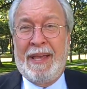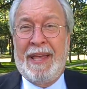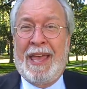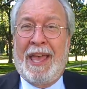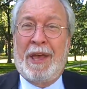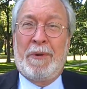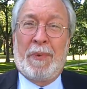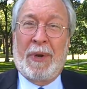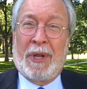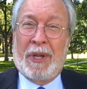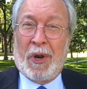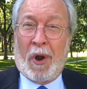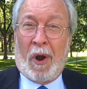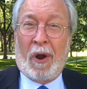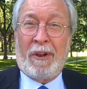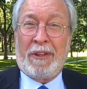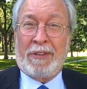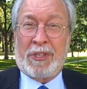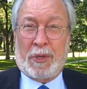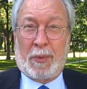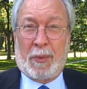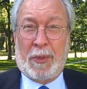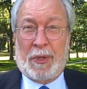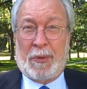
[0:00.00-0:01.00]
And
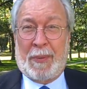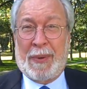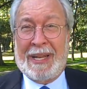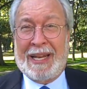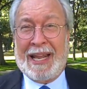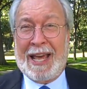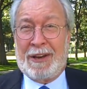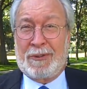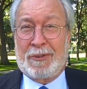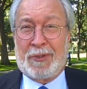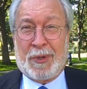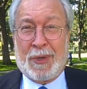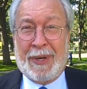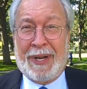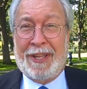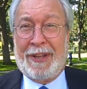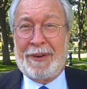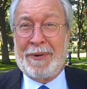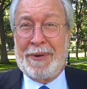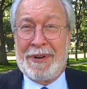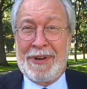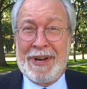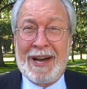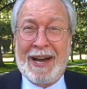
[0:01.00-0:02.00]
regardless of whether we allow drilling
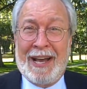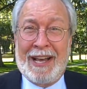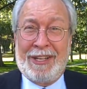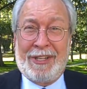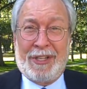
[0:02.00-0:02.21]
or not,